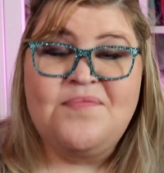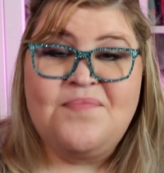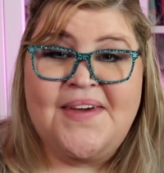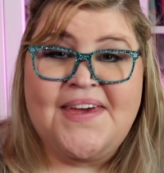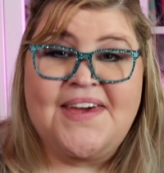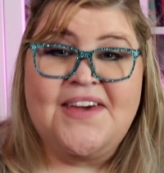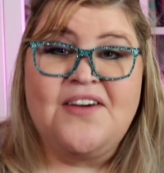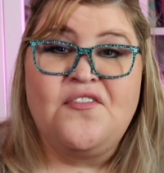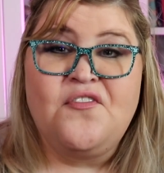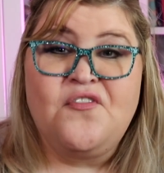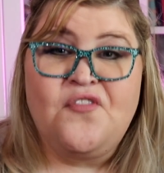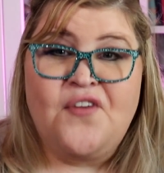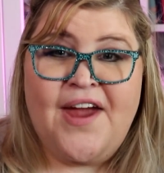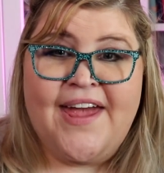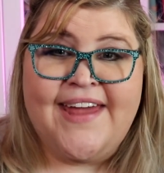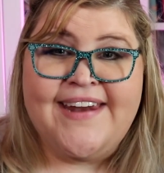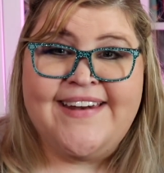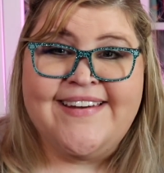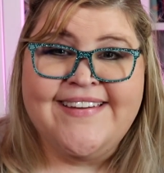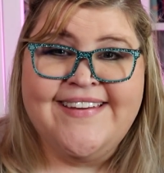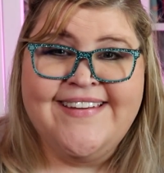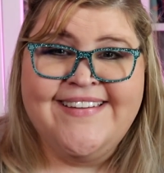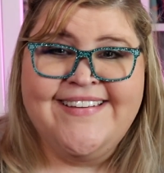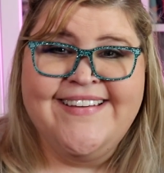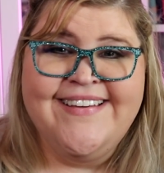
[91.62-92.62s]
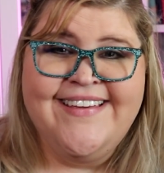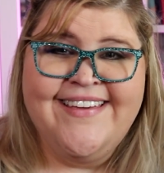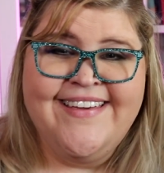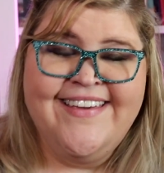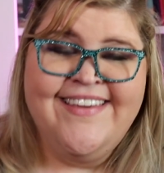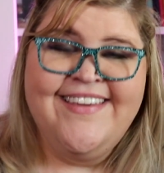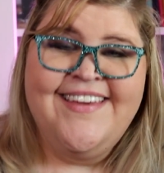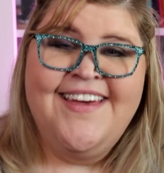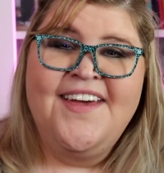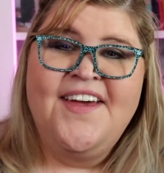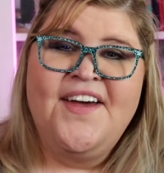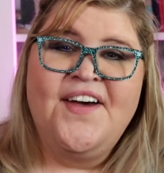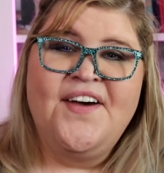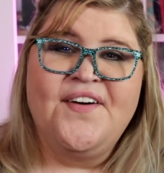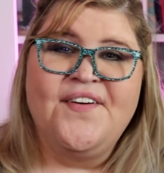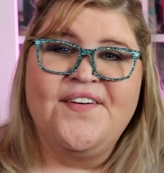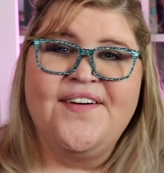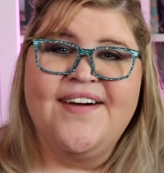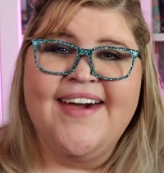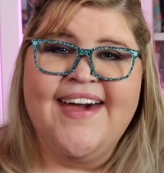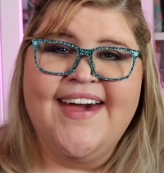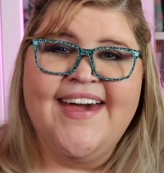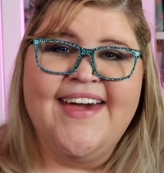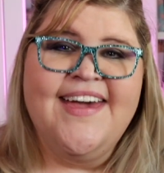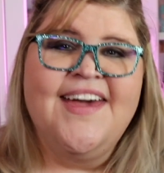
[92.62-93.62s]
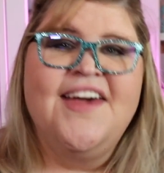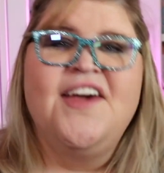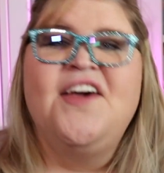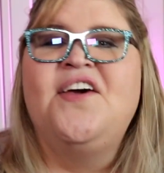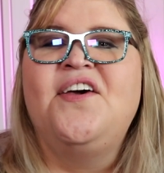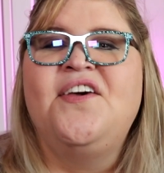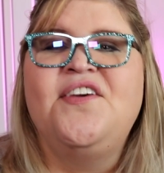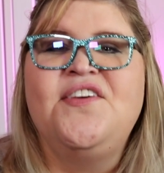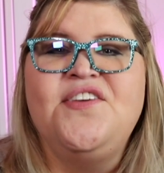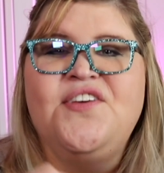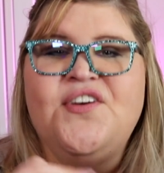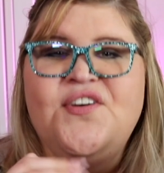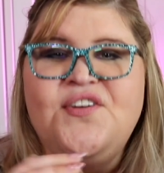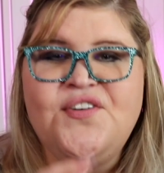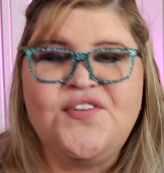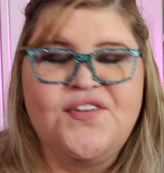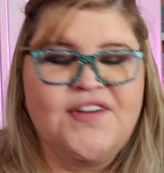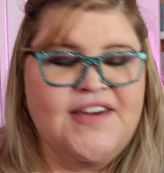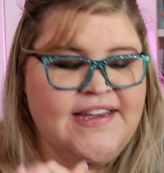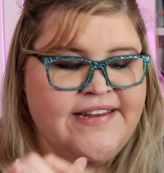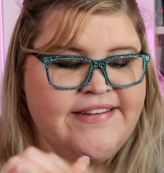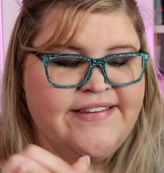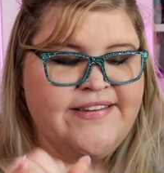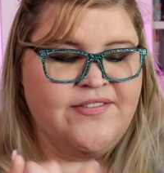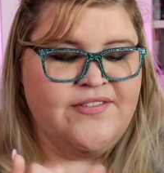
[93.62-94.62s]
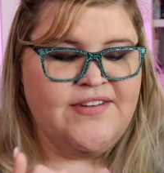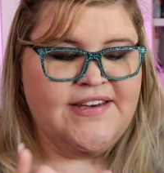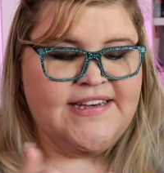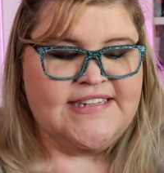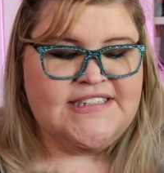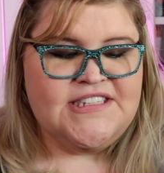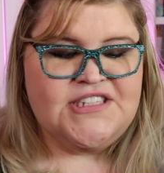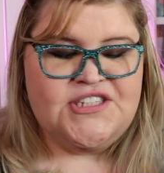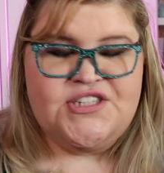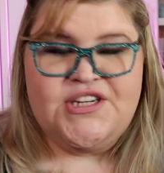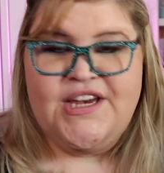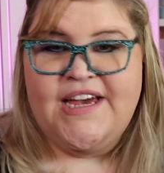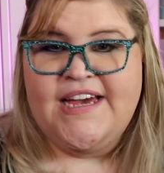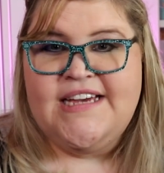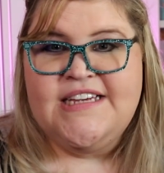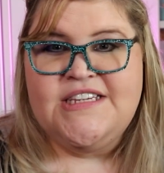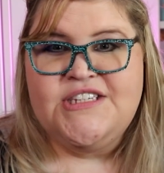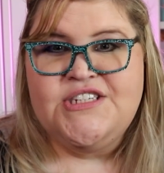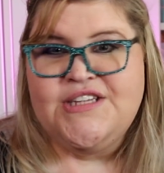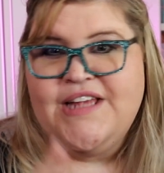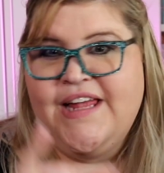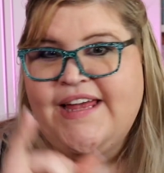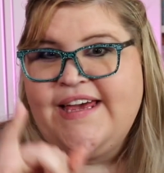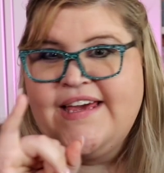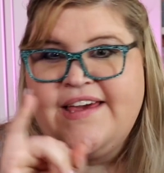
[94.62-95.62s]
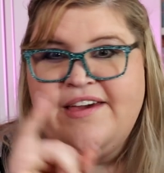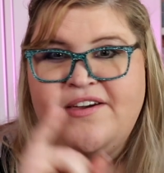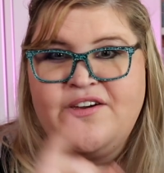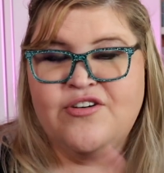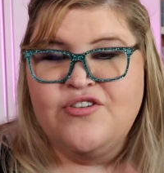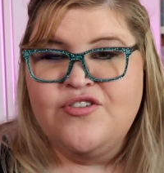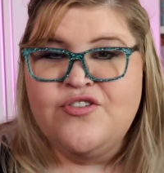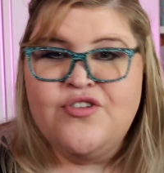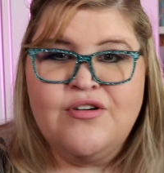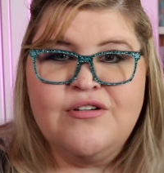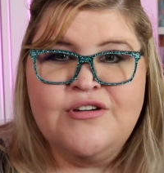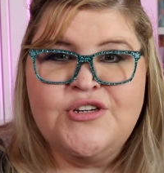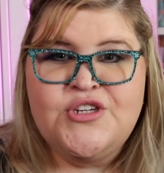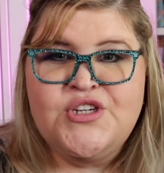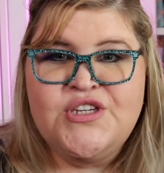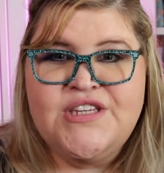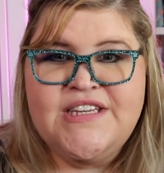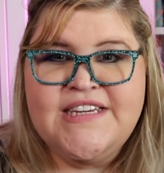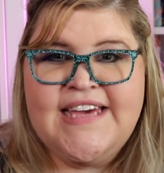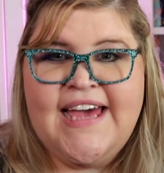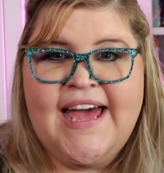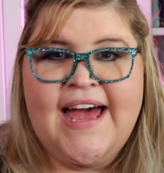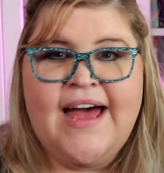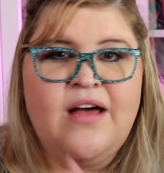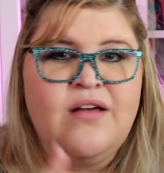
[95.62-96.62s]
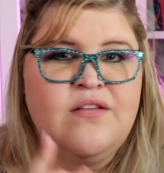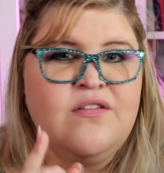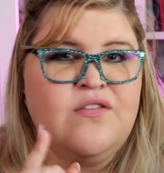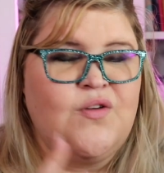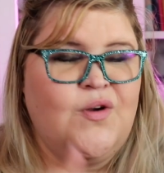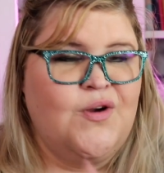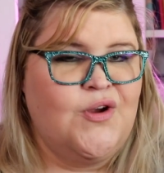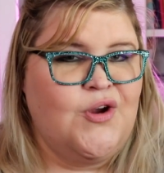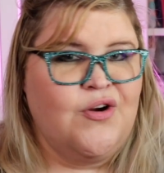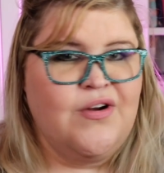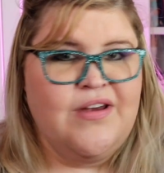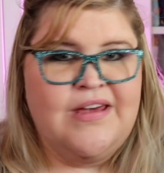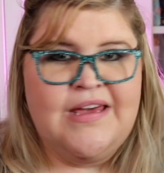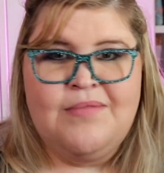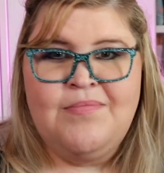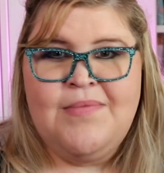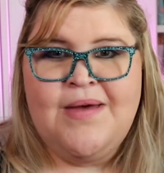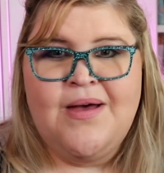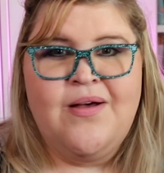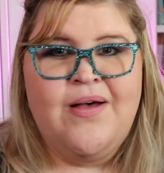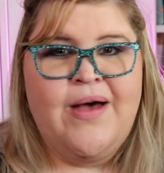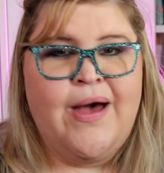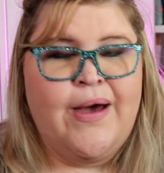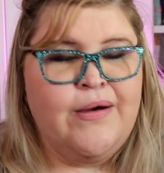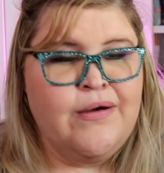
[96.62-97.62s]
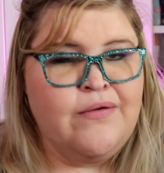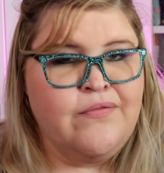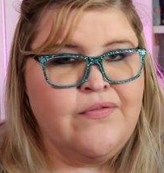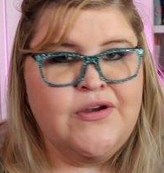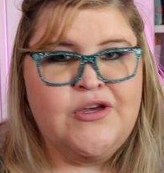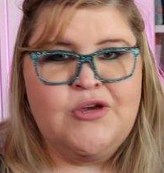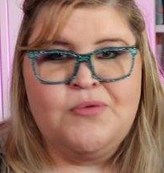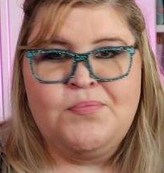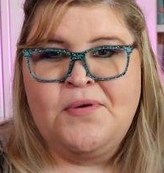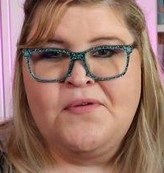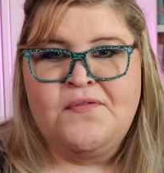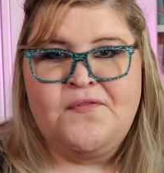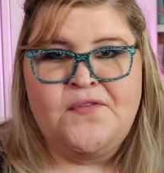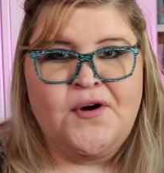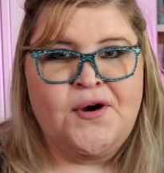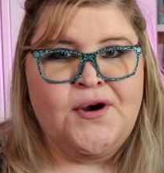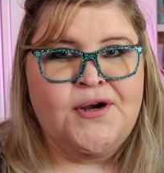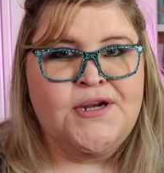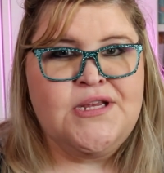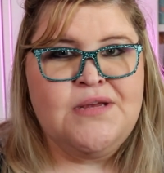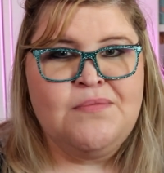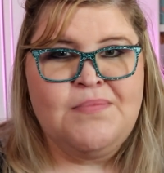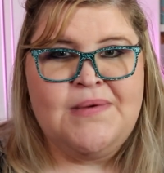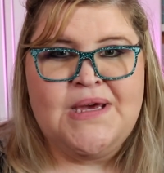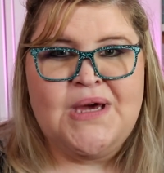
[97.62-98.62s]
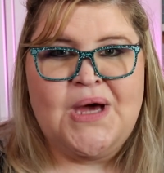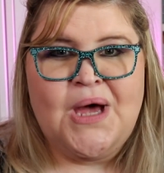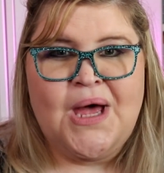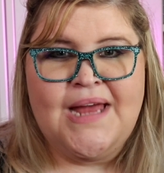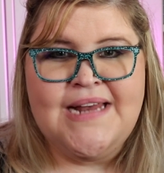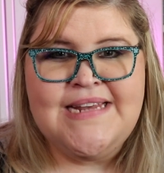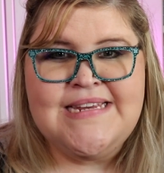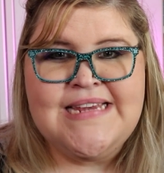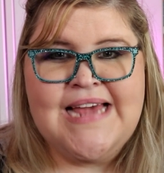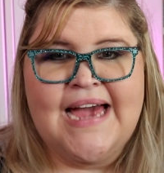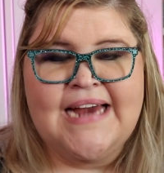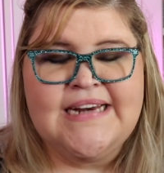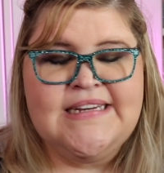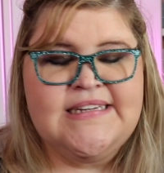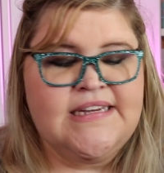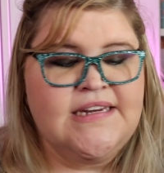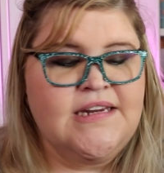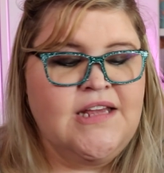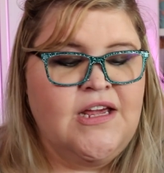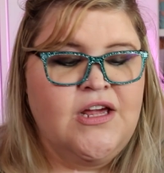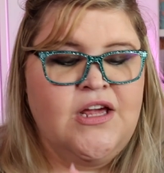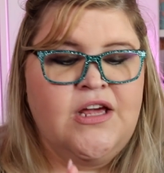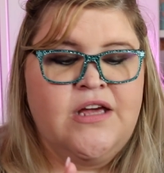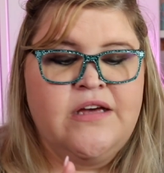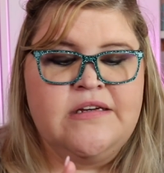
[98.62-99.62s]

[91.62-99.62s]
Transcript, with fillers: to make a friend, okay? You get to exchange like your social accounts or your email, however you prefer to be contacted.